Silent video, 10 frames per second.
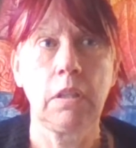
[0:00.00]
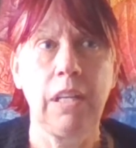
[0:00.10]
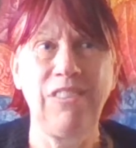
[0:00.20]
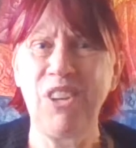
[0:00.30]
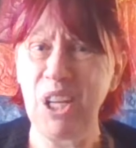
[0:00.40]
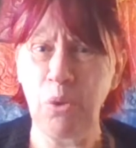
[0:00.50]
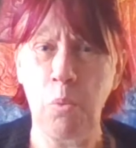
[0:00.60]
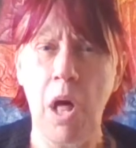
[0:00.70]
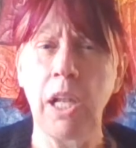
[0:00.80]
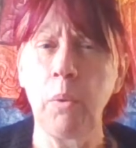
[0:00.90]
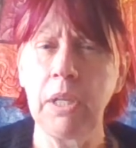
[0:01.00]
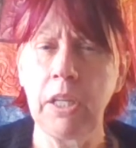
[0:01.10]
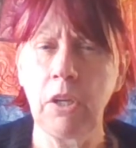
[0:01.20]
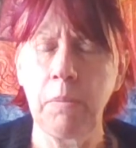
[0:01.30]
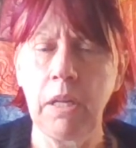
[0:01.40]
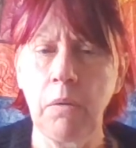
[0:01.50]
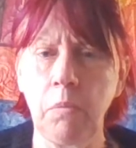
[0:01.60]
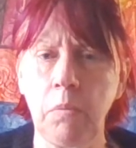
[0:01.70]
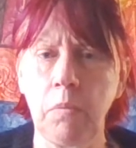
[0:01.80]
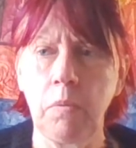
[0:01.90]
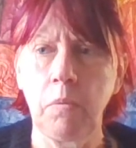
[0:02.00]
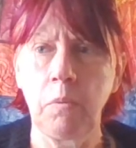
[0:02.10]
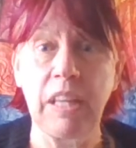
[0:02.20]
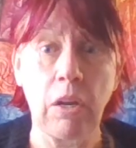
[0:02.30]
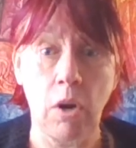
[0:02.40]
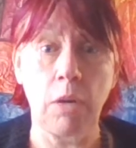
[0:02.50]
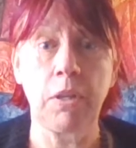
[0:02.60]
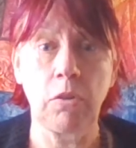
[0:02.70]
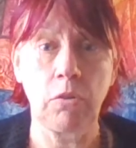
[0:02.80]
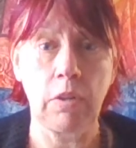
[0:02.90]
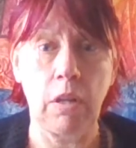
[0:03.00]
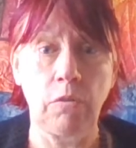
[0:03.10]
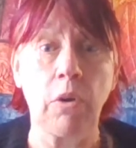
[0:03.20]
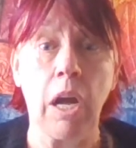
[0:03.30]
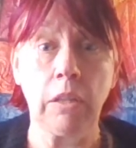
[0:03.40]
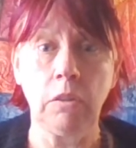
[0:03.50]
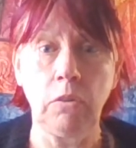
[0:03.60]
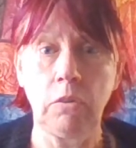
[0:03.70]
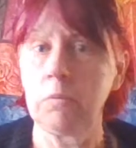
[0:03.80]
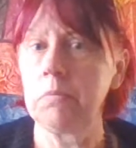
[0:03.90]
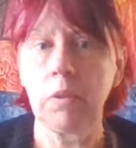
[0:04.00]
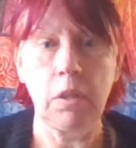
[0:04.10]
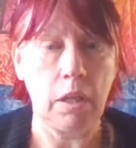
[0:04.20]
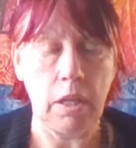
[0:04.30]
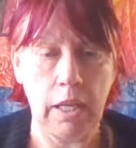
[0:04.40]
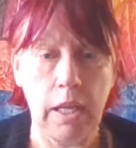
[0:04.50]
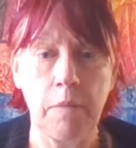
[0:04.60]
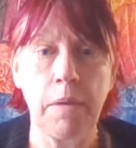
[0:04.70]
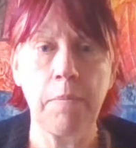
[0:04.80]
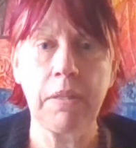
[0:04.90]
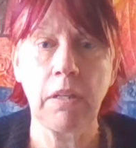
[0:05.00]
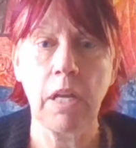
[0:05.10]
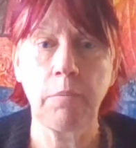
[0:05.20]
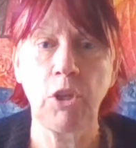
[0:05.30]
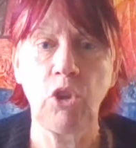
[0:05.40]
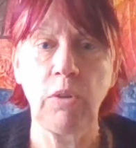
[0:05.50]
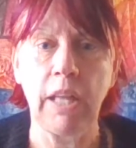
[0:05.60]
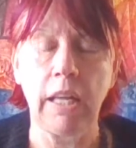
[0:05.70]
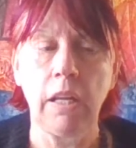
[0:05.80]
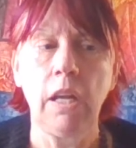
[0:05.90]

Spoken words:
if you need to wallow a little bit without harming yourself or others, it may be the time to do that.